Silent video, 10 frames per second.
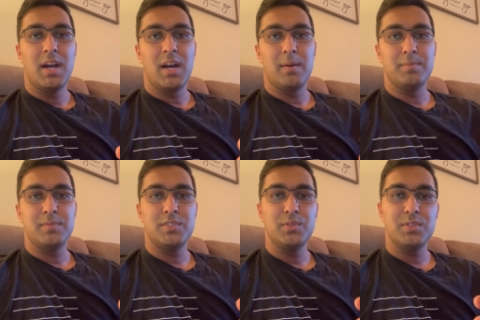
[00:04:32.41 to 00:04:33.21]

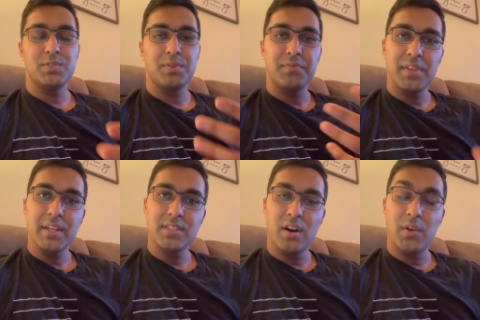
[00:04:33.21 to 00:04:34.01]
to just
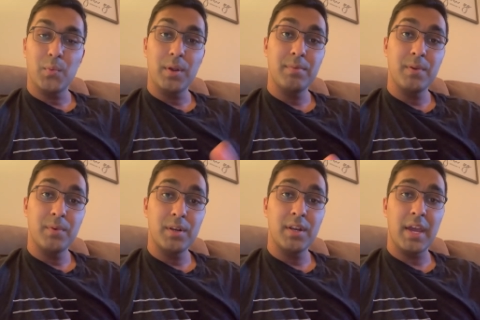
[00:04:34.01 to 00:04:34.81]
reflect on where we
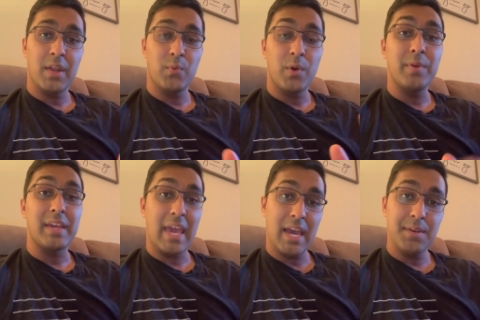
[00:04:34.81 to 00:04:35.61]
were and where we
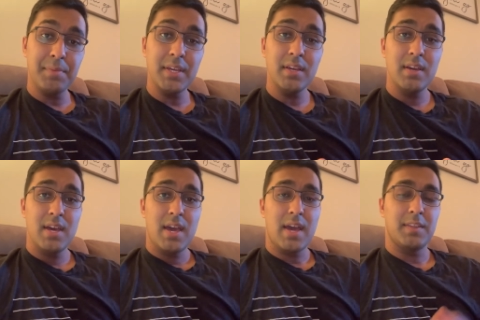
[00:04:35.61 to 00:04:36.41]
can be
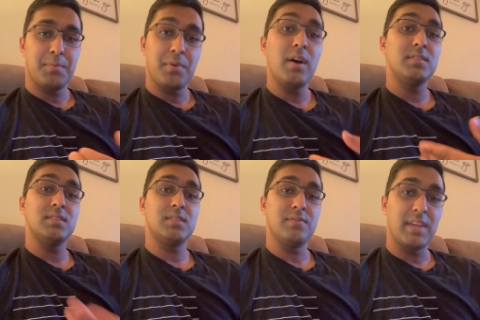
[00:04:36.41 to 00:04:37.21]
and the
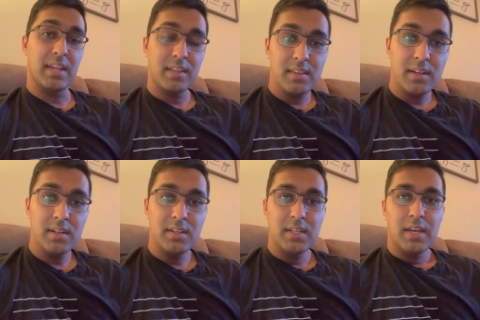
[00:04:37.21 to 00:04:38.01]
process of getting there.